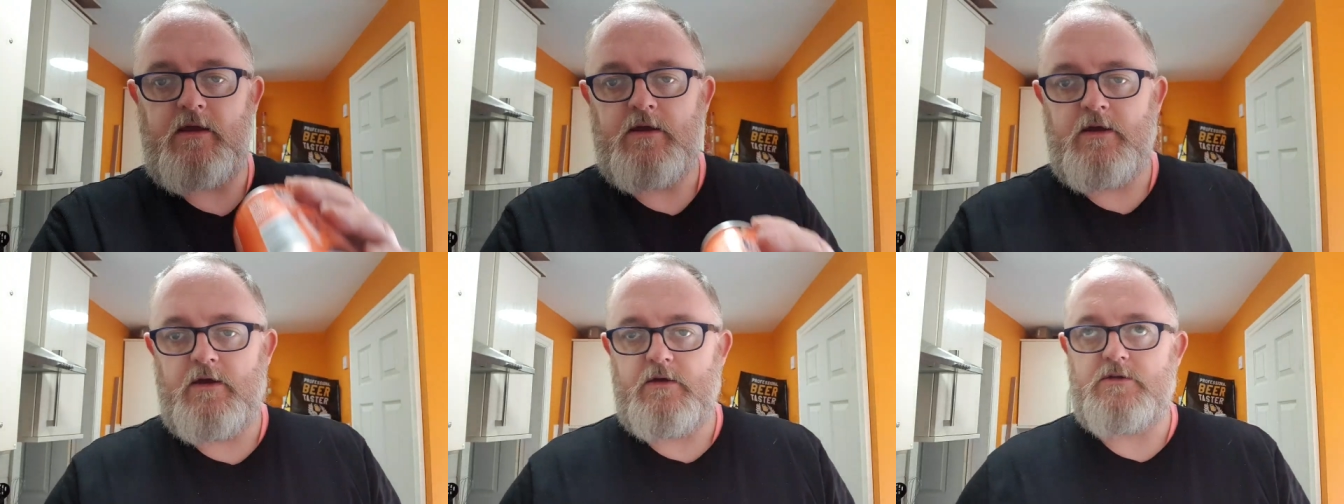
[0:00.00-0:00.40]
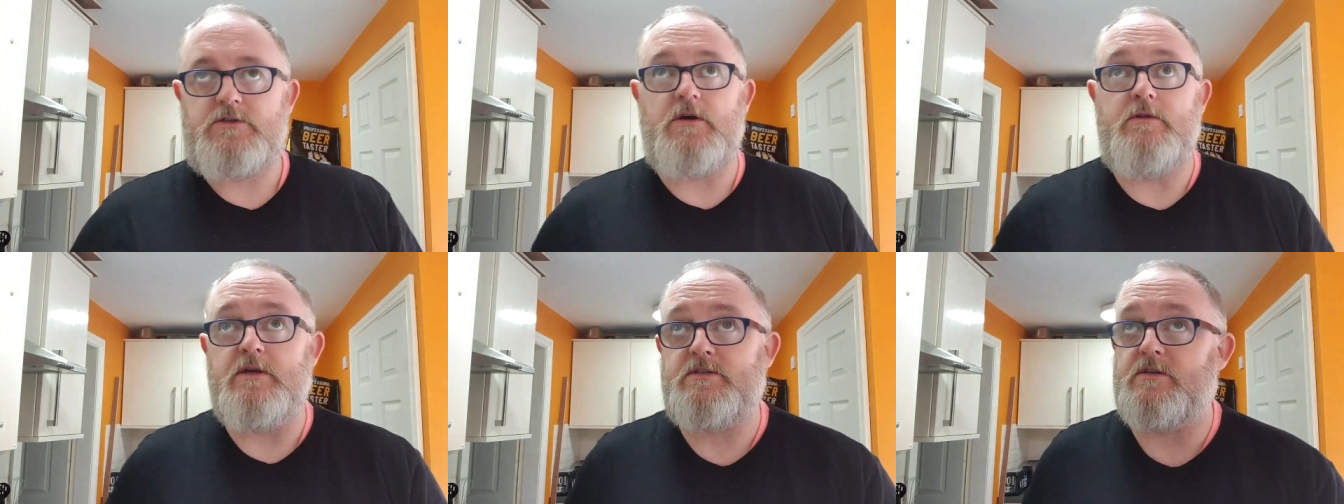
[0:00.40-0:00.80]
May,
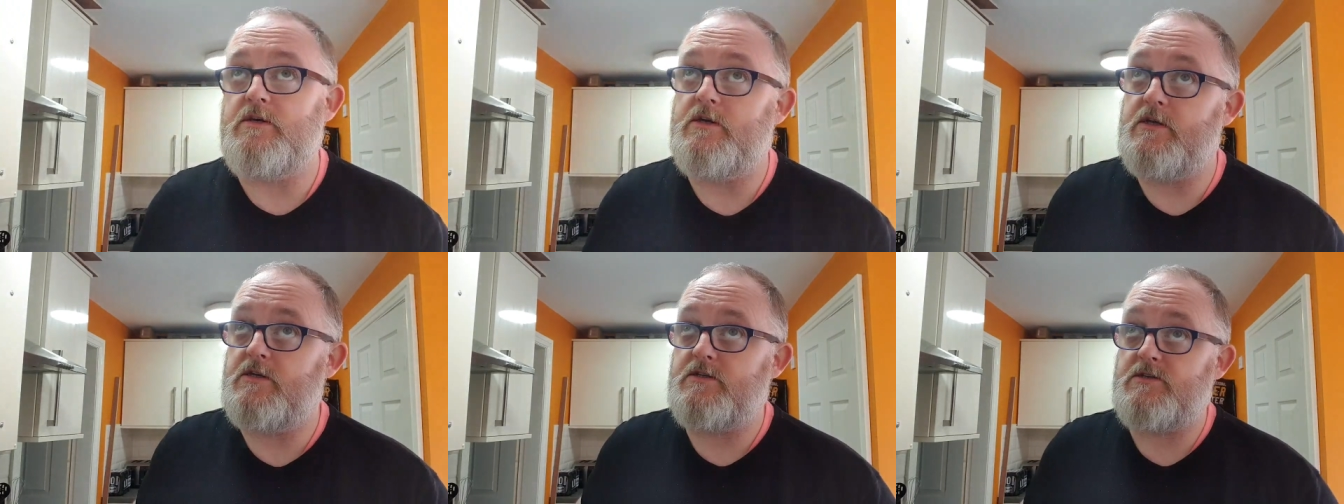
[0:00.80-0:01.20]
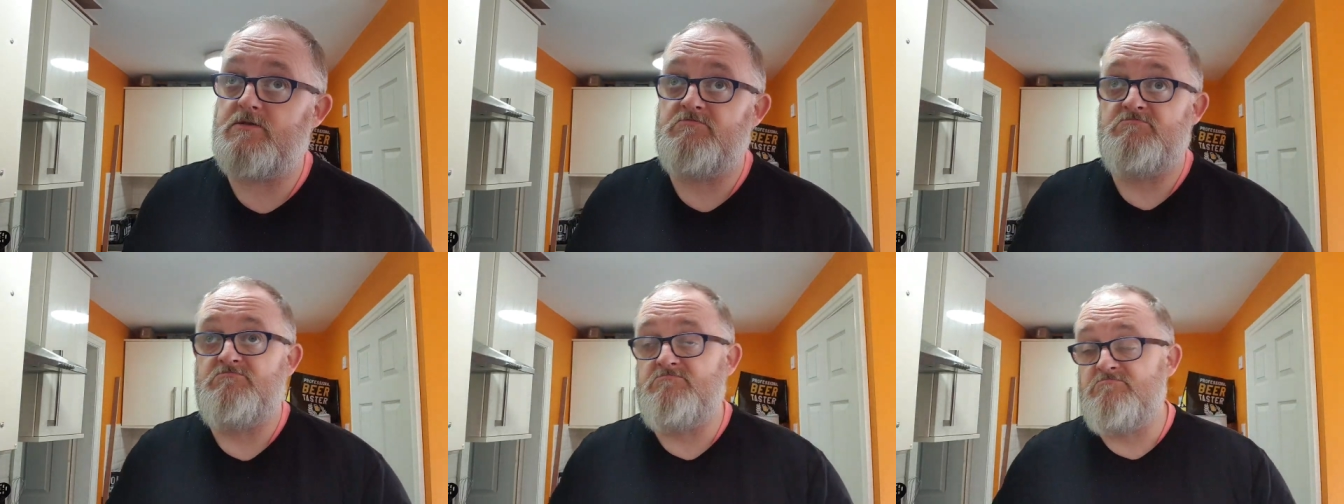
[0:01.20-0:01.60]
so this
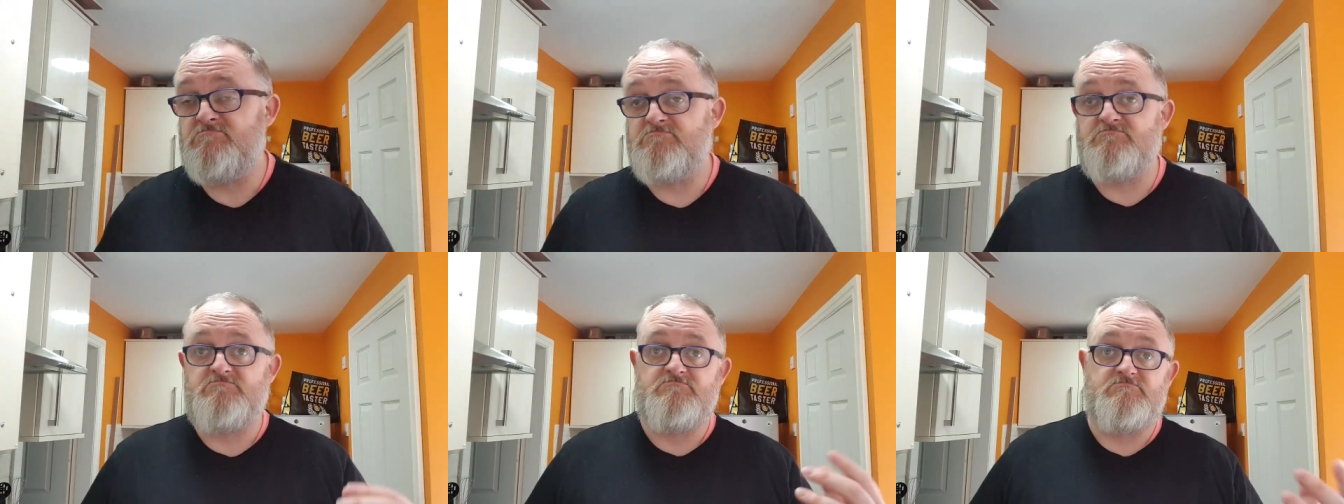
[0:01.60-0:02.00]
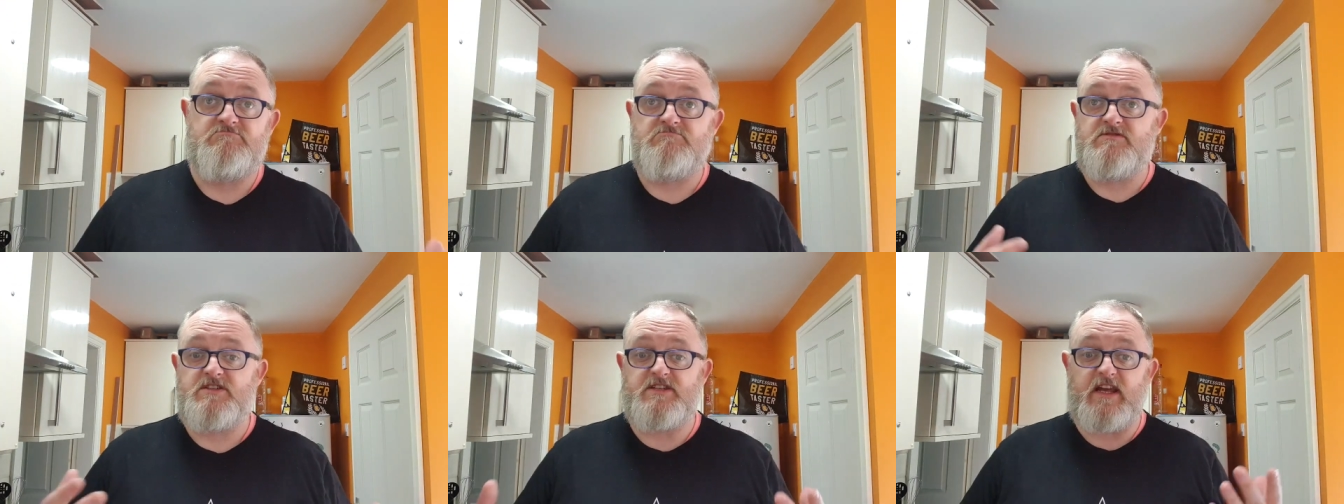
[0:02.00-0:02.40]
is
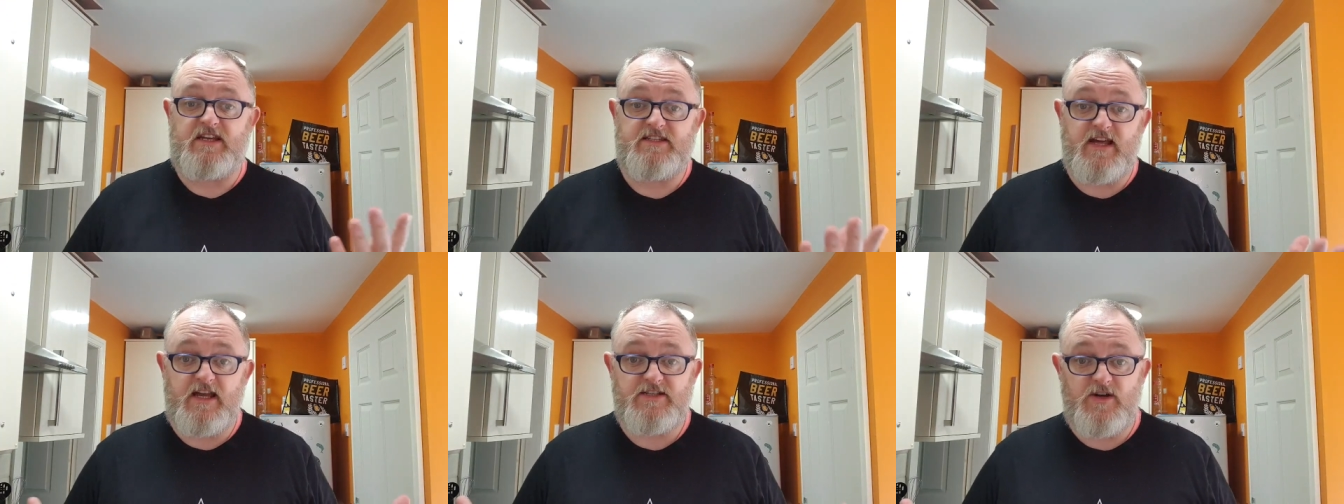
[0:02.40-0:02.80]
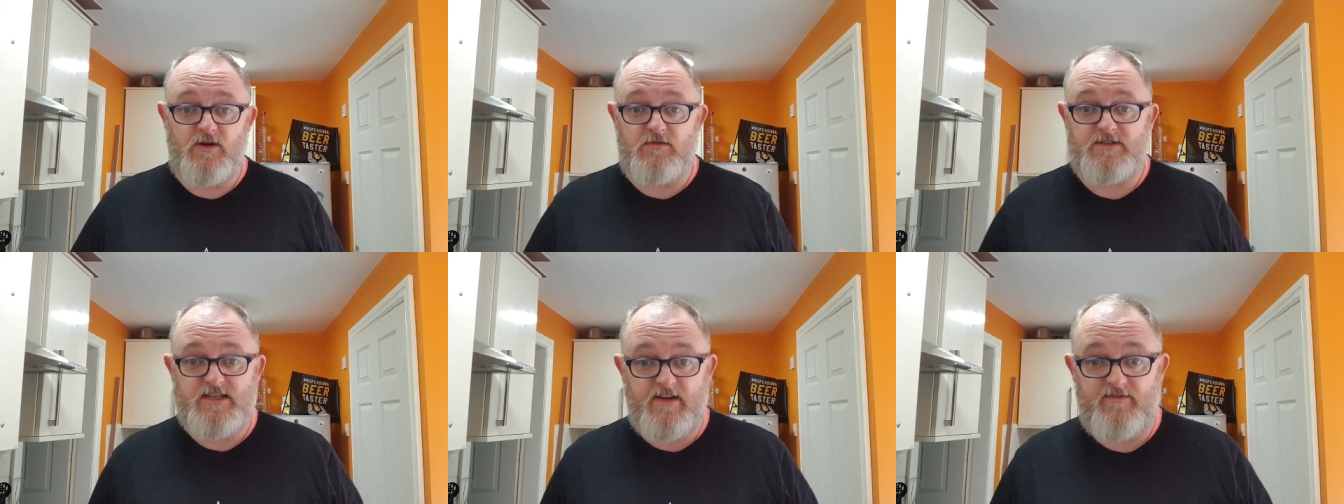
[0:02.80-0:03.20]
6 days
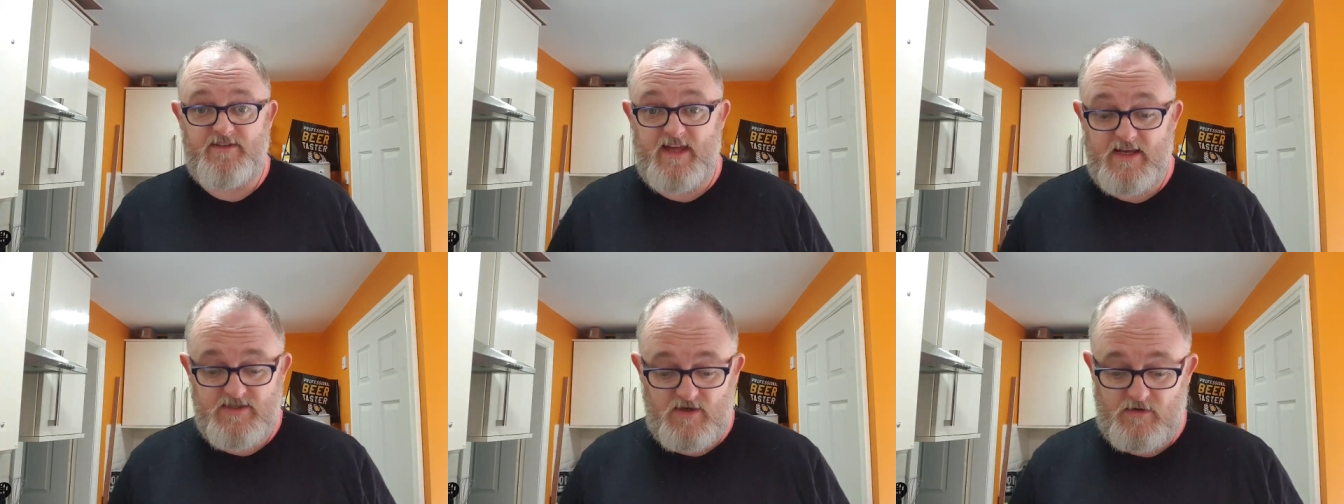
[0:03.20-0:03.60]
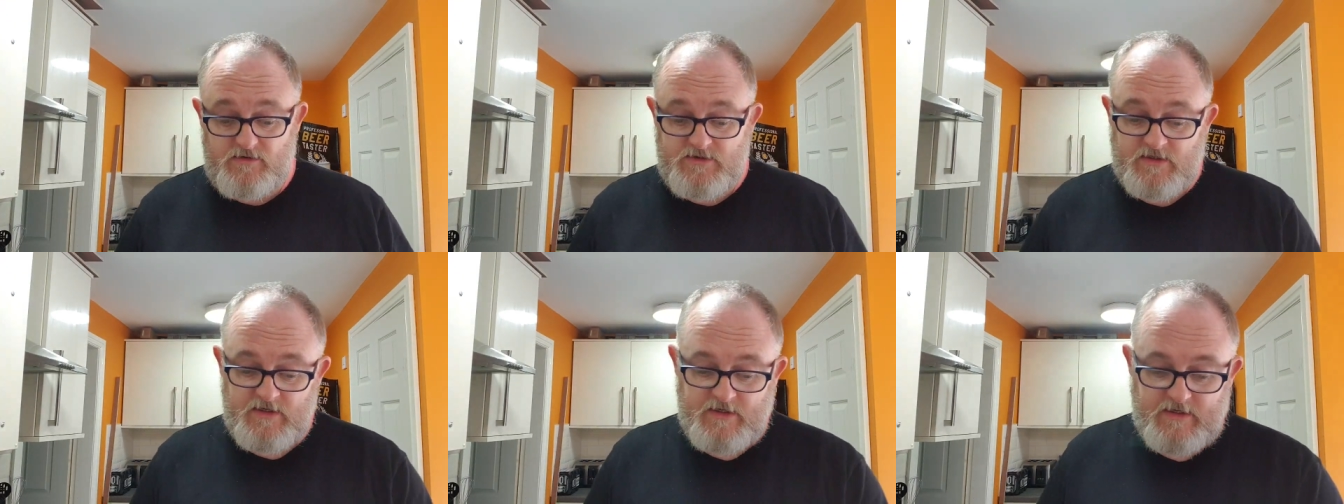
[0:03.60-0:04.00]
old, 7 days
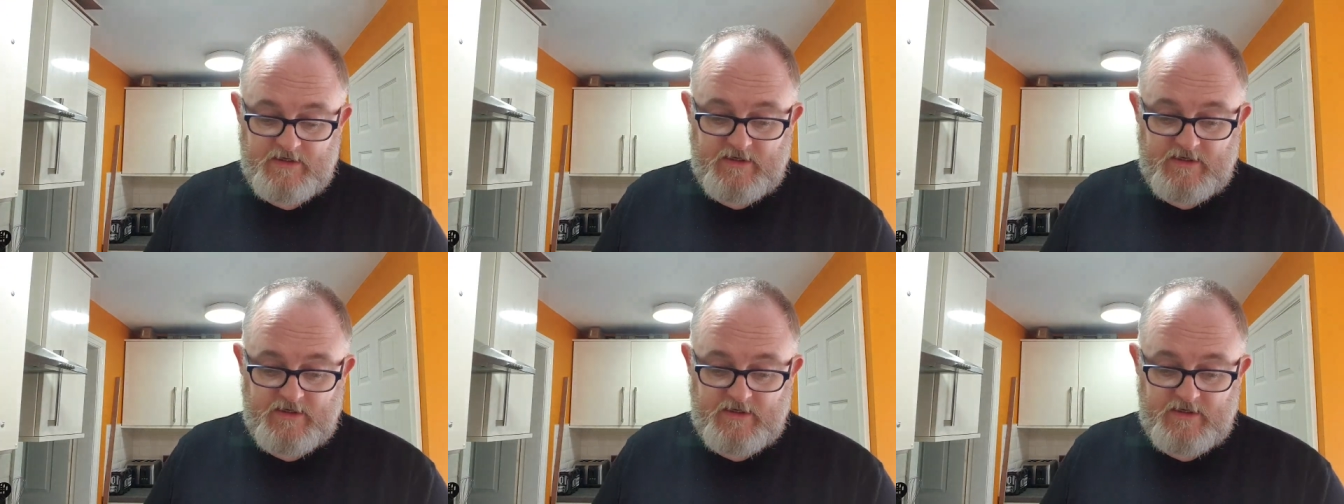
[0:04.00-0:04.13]
old.